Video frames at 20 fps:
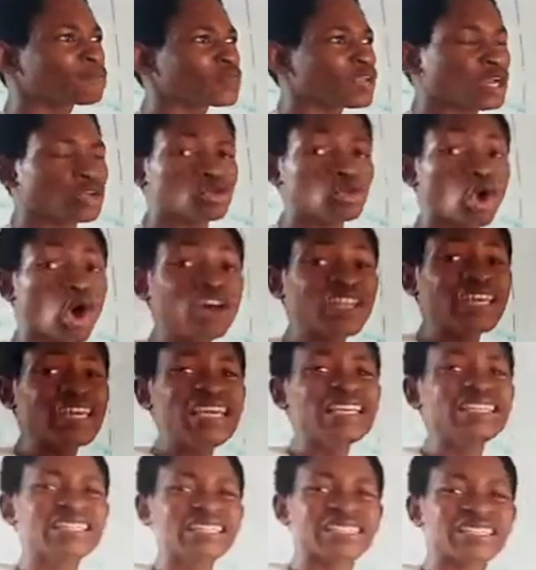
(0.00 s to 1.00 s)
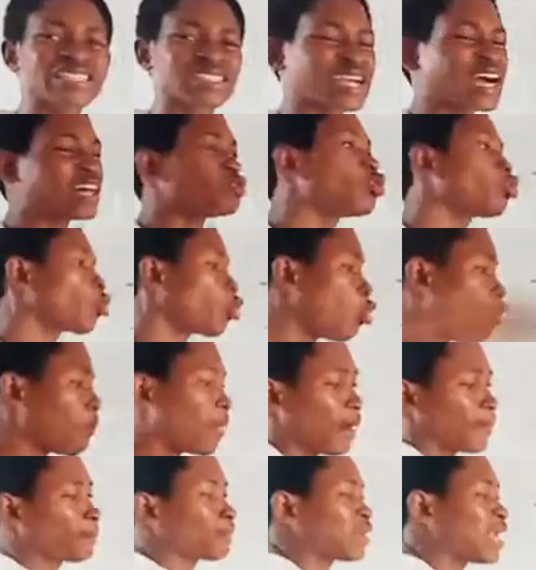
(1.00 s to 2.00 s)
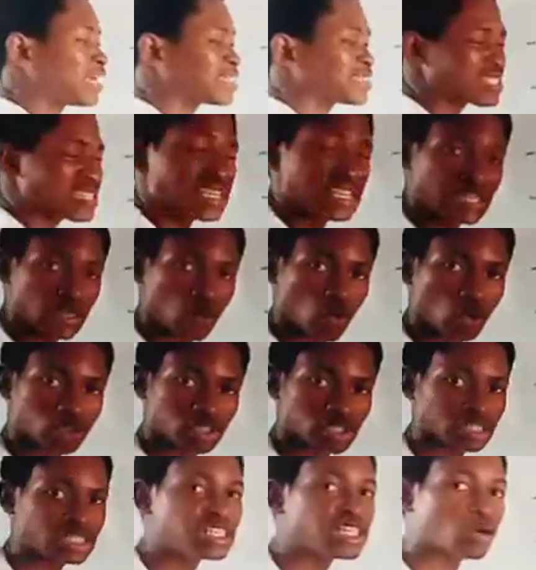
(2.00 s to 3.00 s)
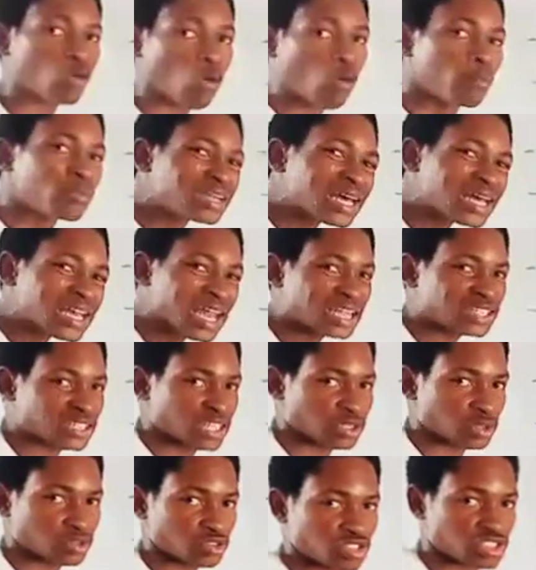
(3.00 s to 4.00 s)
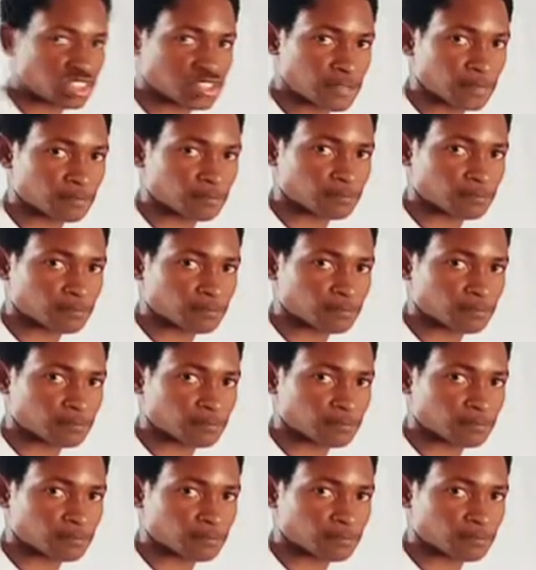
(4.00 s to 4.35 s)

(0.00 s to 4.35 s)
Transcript: non-indigenous cannot come and plant in a what? In a communal land tenure system.